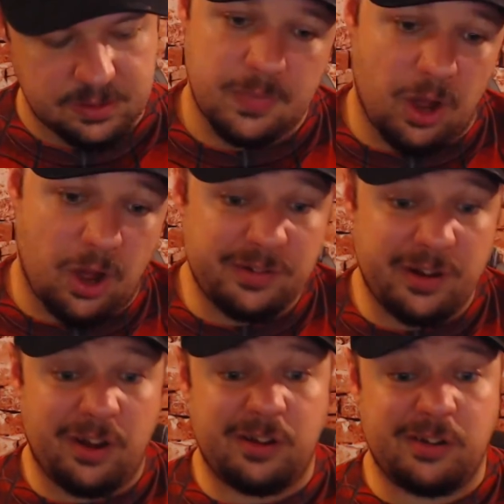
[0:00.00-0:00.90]
All in
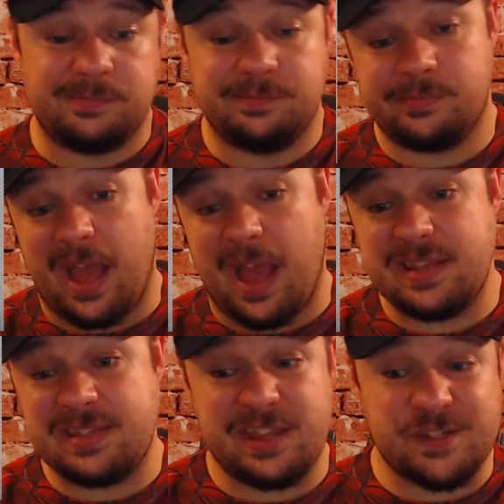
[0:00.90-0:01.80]
all,
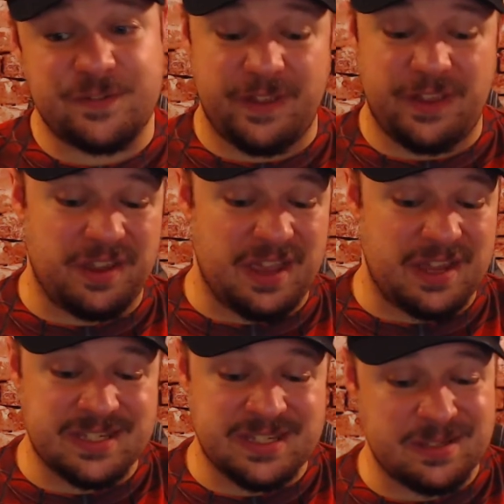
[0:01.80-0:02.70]
I'd say this figure
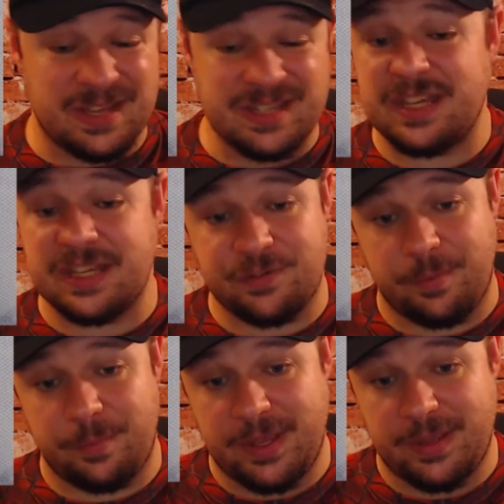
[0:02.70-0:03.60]
gets a six from me.